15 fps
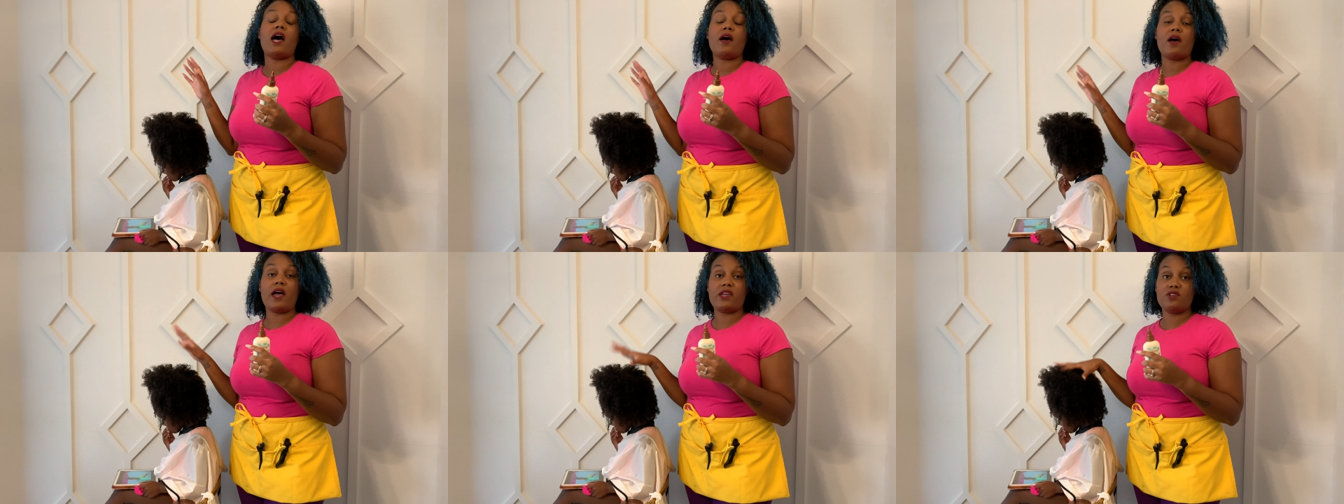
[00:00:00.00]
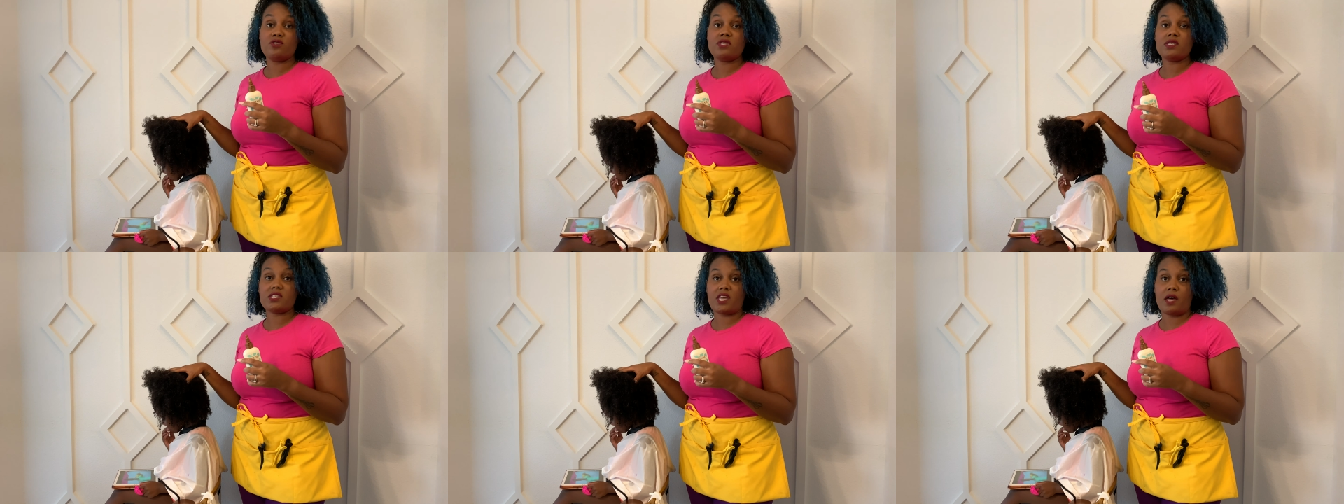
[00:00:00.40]
I use
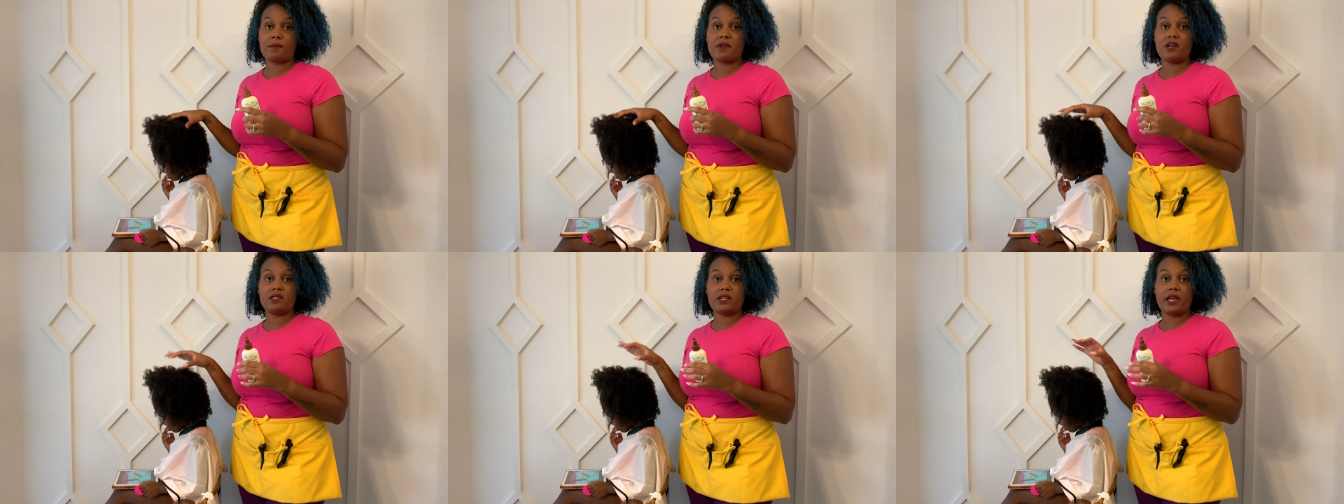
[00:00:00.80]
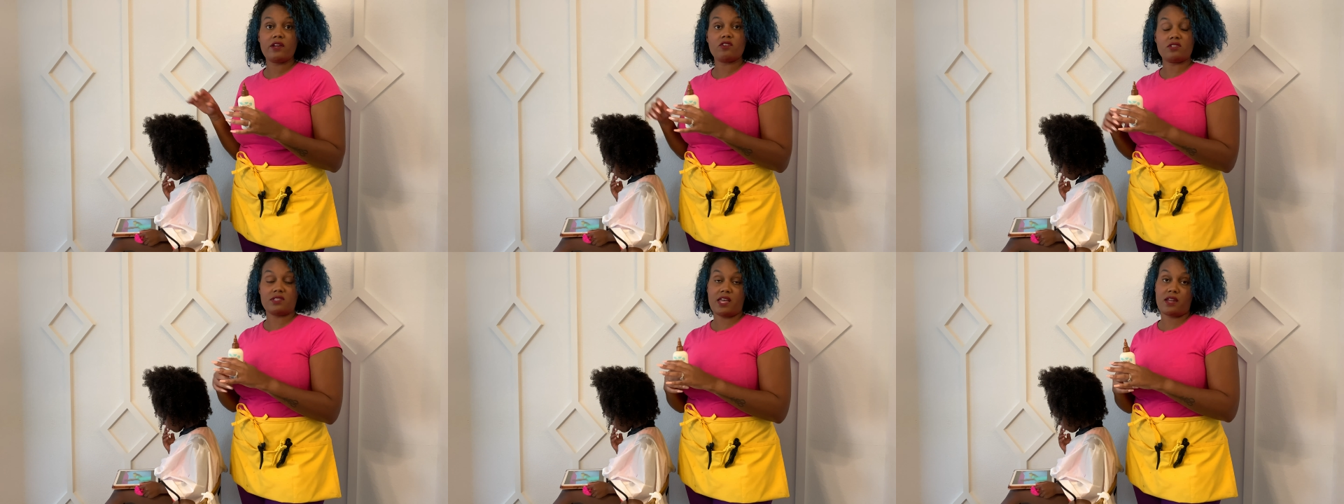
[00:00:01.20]
the scalp care line
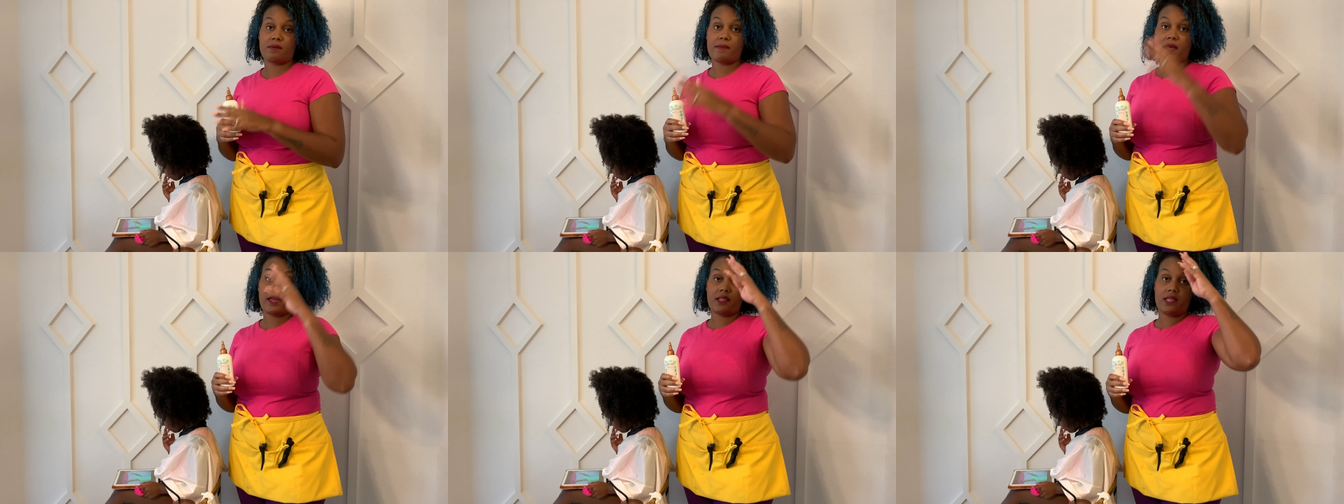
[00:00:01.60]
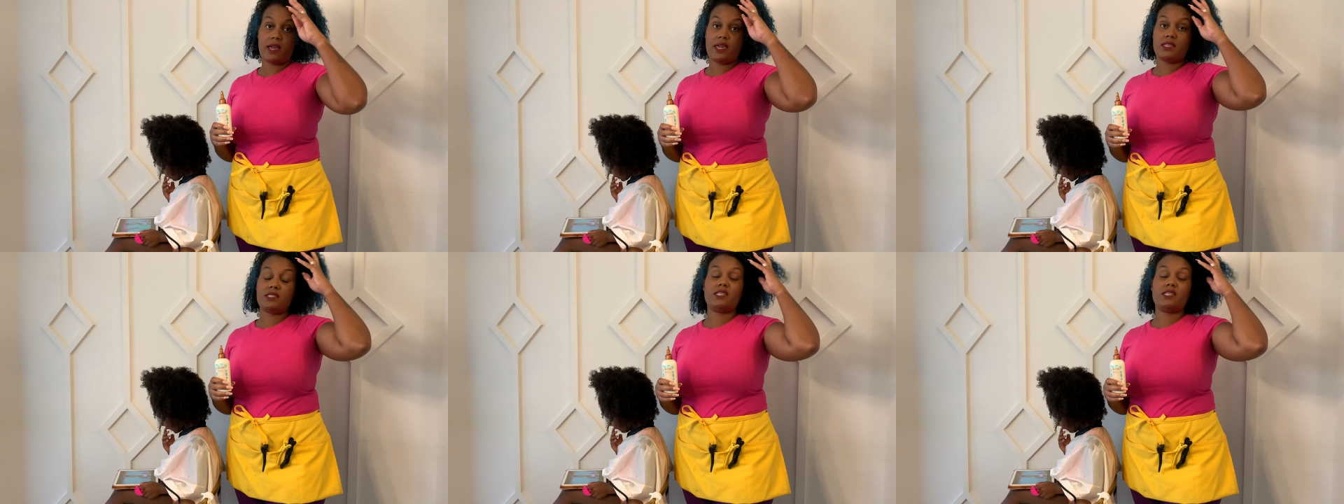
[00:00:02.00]
on a lot of my clients.